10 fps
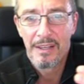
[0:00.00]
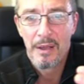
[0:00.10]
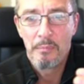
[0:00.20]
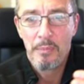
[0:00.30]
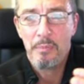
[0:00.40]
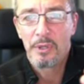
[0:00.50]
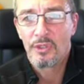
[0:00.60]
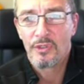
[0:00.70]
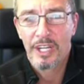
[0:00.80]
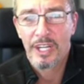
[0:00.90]

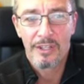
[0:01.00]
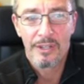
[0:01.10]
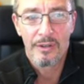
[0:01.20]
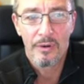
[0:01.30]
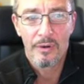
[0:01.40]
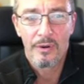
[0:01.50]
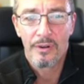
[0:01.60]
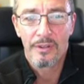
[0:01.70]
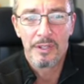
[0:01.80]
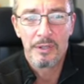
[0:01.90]
perpetrator
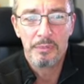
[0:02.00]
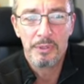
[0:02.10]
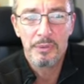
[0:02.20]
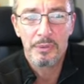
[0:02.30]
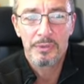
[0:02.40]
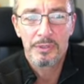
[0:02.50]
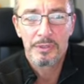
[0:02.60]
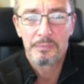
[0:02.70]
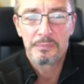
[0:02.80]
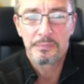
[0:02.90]
or abuse
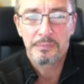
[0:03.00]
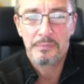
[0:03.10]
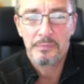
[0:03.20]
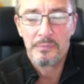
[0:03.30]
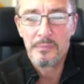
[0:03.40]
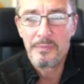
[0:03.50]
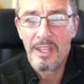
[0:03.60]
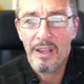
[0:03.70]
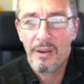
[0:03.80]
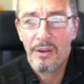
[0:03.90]

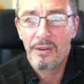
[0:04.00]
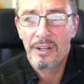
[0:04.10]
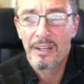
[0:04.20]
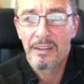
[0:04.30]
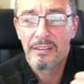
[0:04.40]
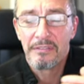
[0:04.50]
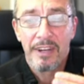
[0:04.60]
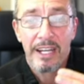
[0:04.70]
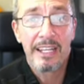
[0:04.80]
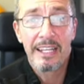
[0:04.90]
or
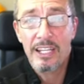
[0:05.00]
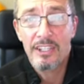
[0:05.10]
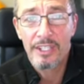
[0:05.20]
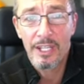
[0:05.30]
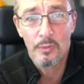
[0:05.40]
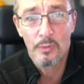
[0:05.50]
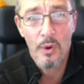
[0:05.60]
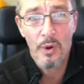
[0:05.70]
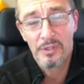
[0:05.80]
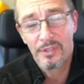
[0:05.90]
violation and
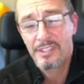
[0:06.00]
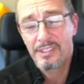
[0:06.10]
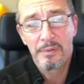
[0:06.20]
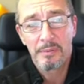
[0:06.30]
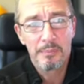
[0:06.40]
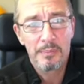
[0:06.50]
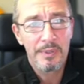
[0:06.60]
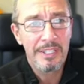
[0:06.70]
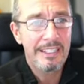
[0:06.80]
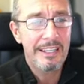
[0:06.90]
war. So this is a
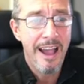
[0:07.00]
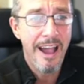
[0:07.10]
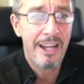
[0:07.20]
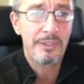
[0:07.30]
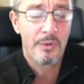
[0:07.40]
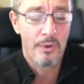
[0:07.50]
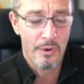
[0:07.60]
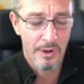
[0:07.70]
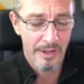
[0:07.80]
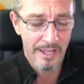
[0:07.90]
pretty
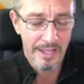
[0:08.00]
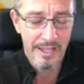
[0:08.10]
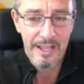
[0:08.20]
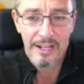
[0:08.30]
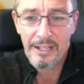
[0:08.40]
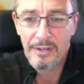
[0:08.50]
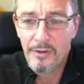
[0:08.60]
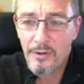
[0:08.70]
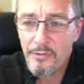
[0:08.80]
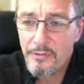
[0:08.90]
hardcore kind
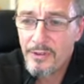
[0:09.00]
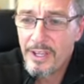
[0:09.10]
of